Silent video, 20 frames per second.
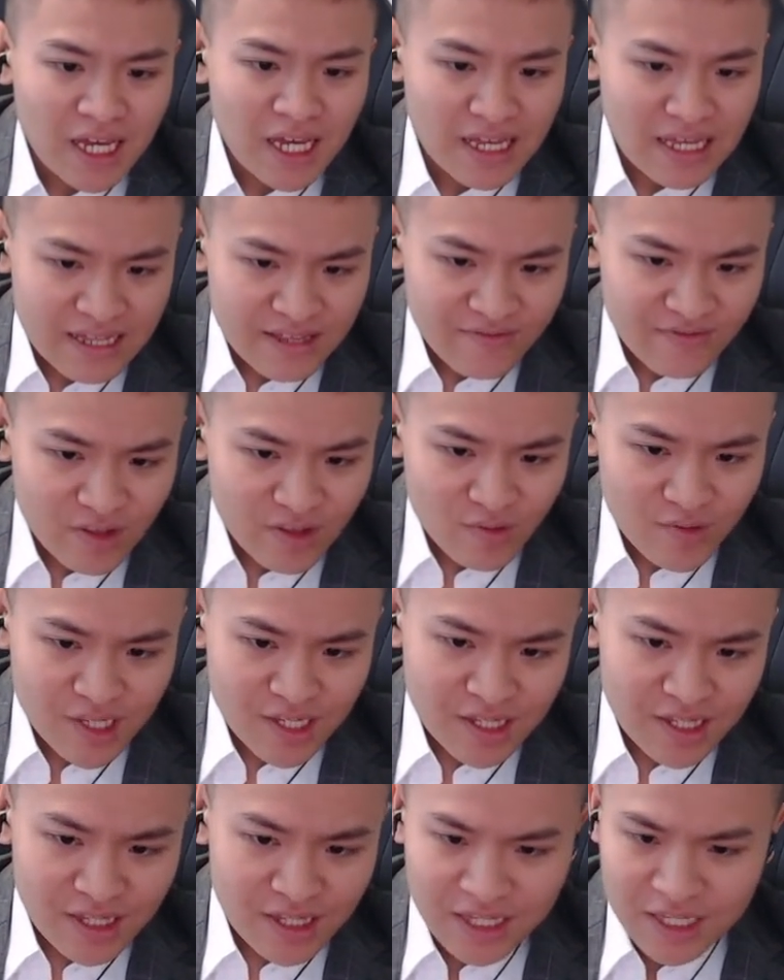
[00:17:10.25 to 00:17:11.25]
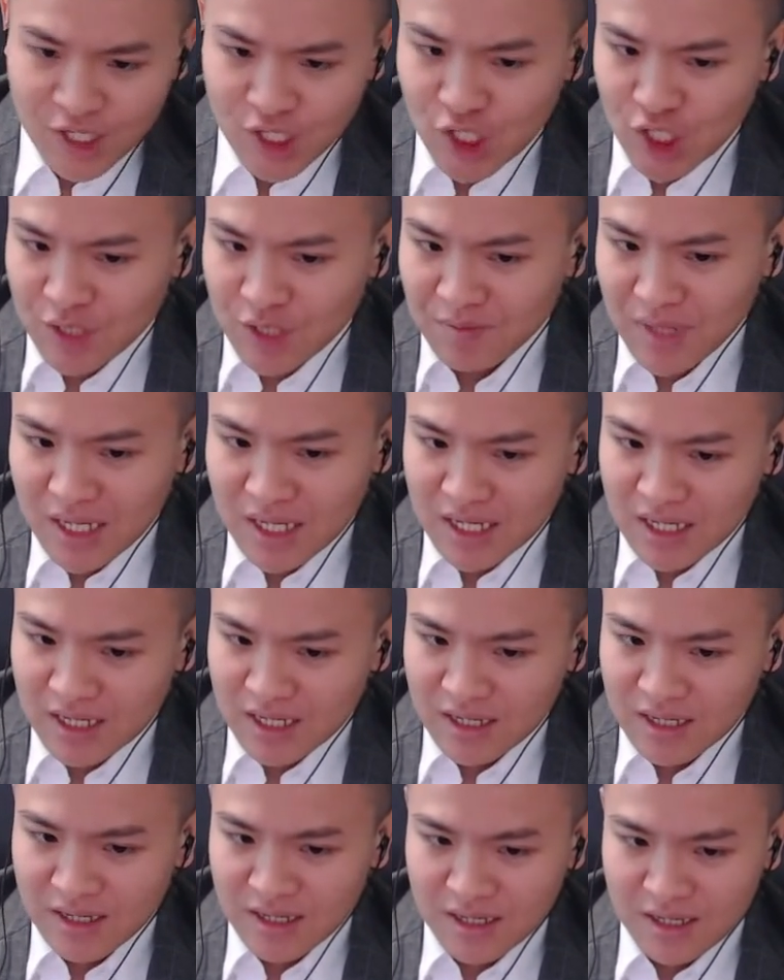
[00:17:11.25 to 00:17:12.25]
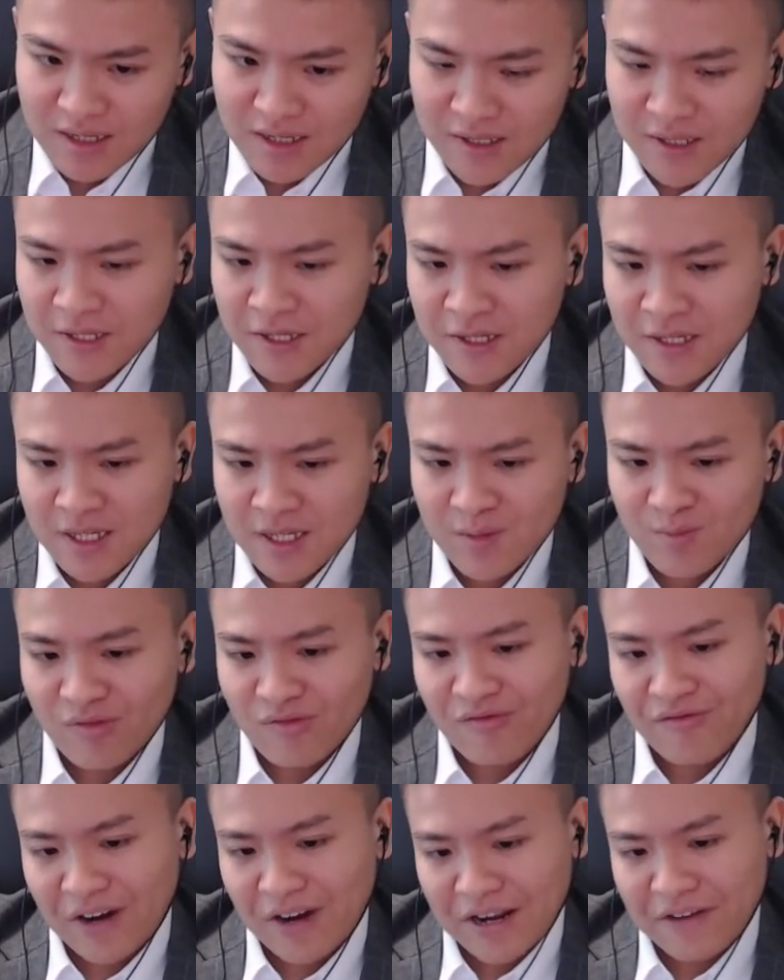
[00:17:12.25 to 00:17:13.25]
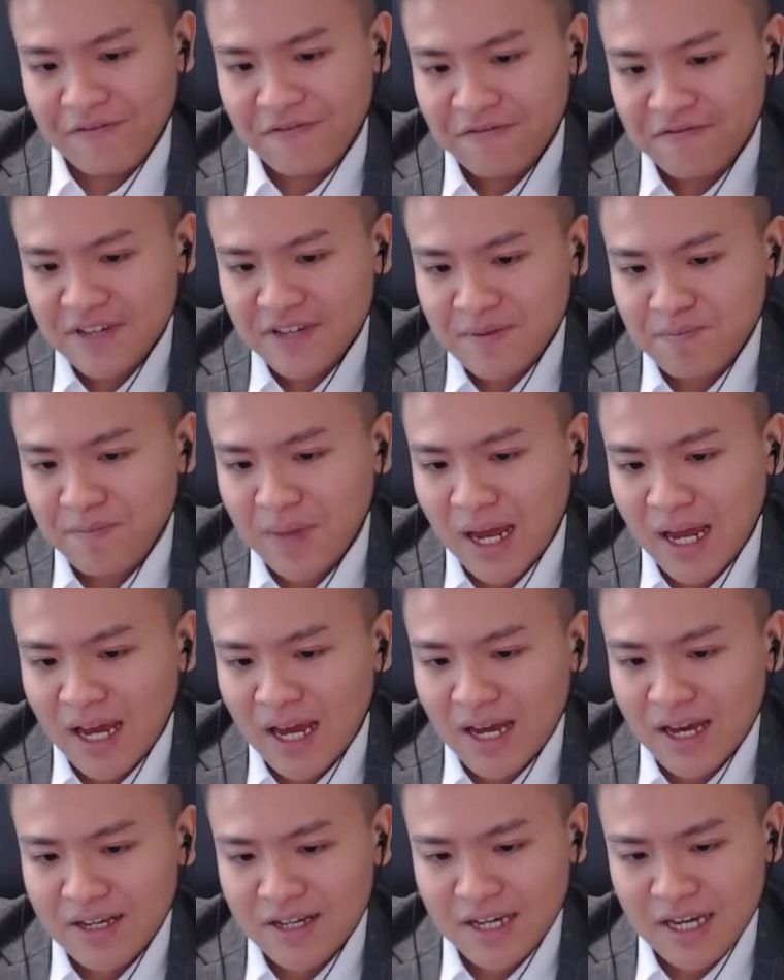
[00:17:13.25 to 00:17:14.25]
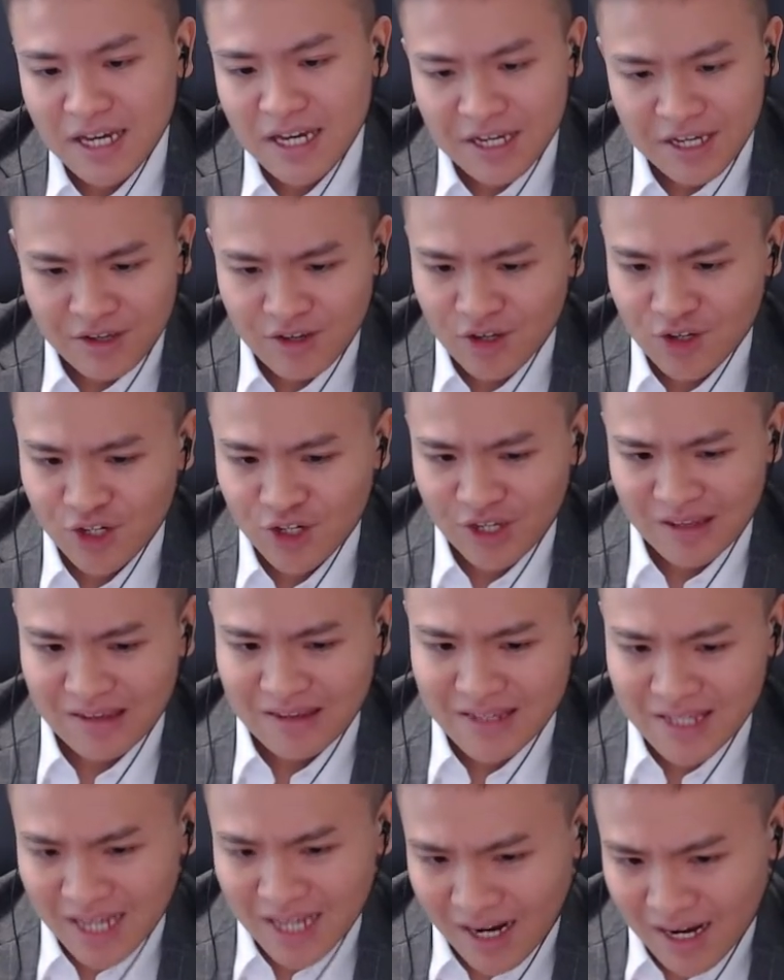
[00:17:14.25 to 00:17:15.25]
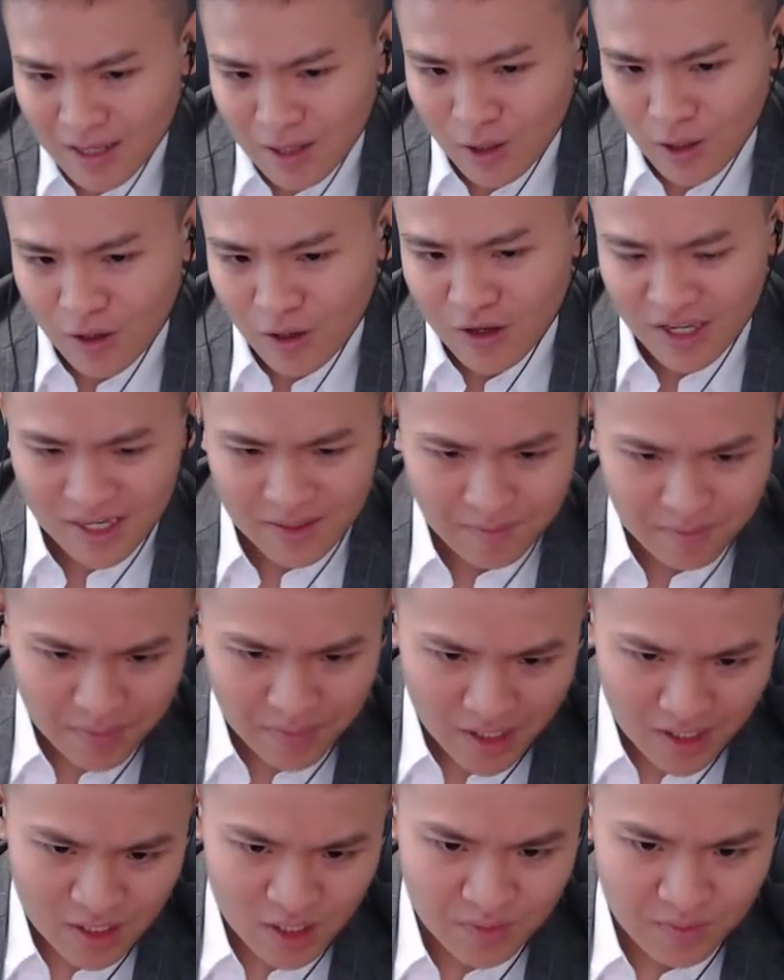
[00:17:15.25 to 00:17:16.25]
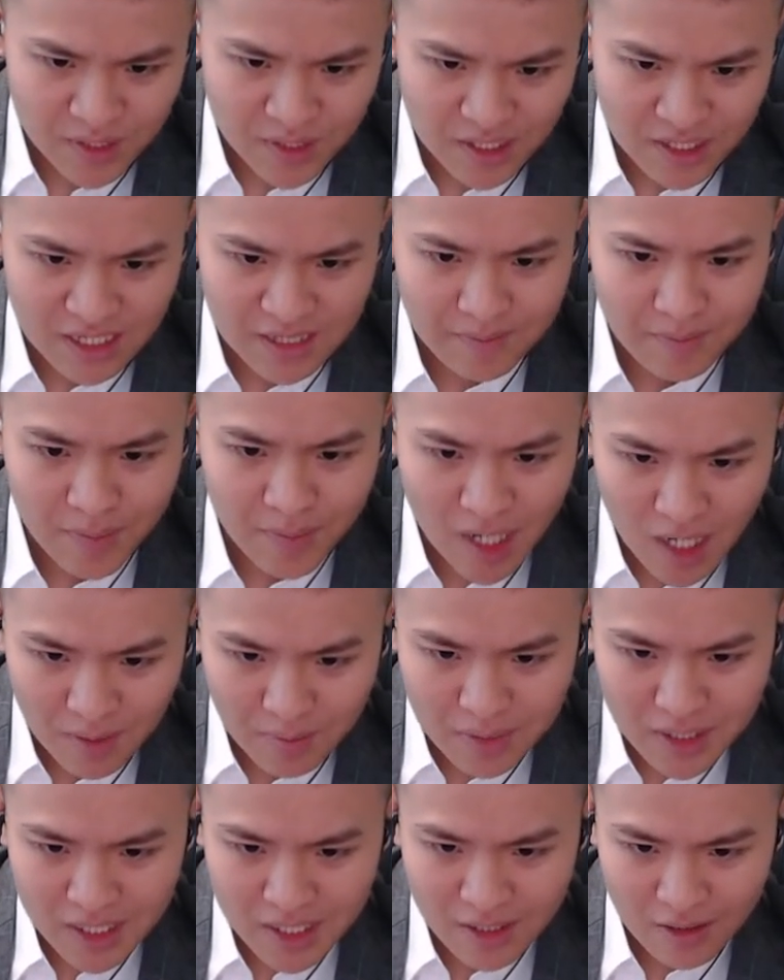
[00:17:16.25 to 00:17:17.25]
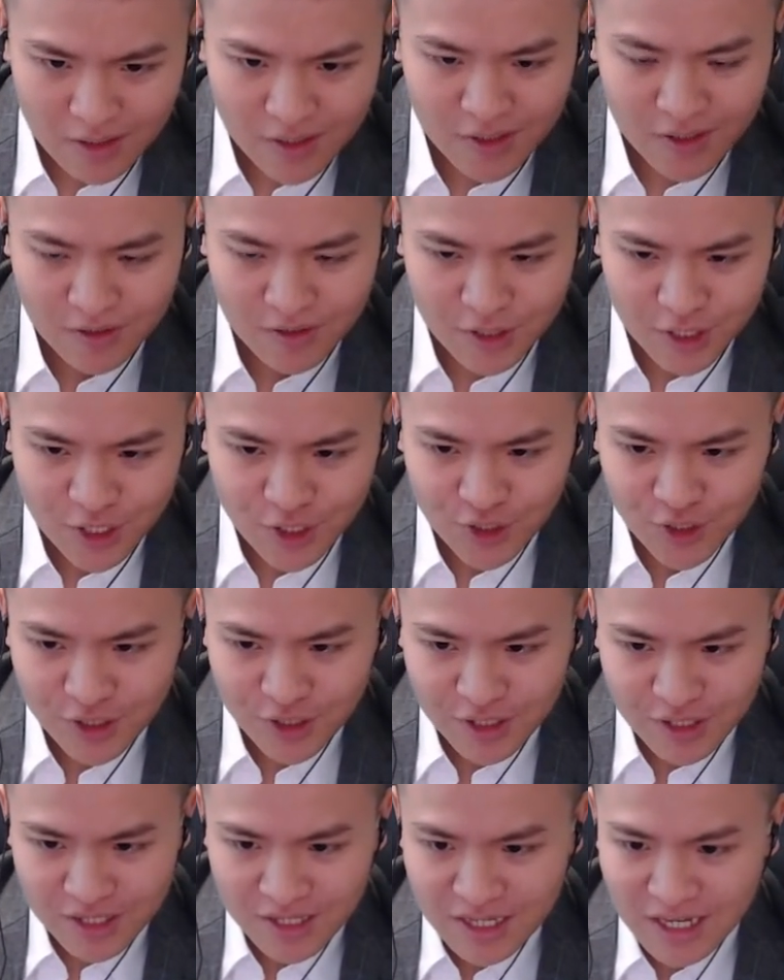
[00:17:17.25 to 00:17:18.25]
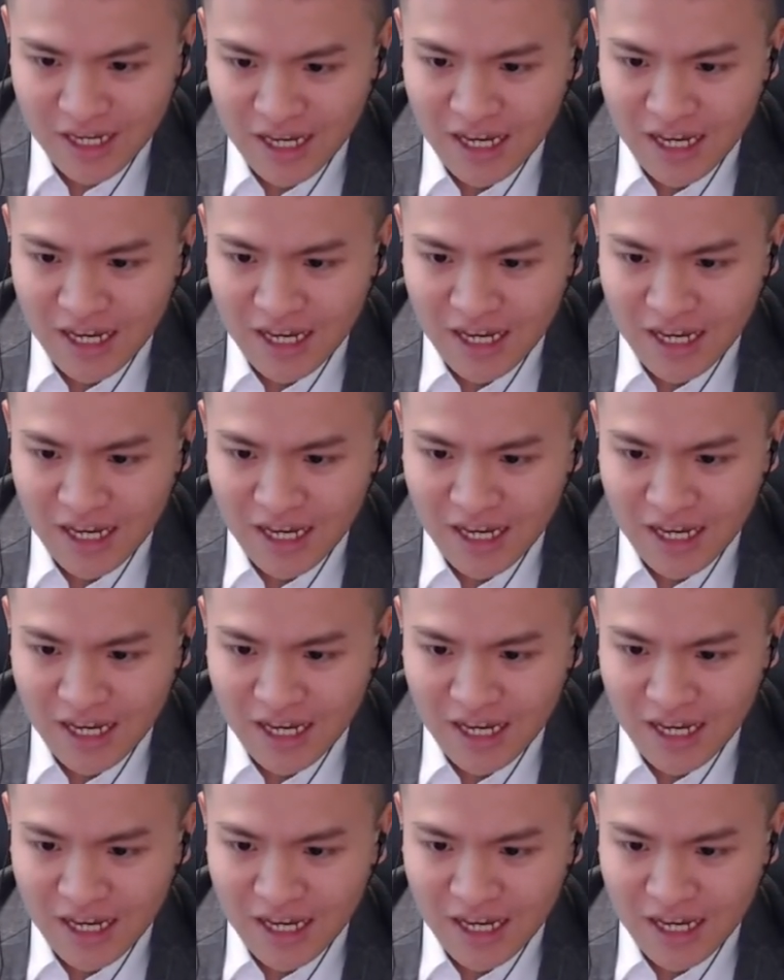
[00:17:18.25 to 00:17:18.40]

Influencing decision making, citizens provide feedback, engaging in dialogue, and participating in public consultations.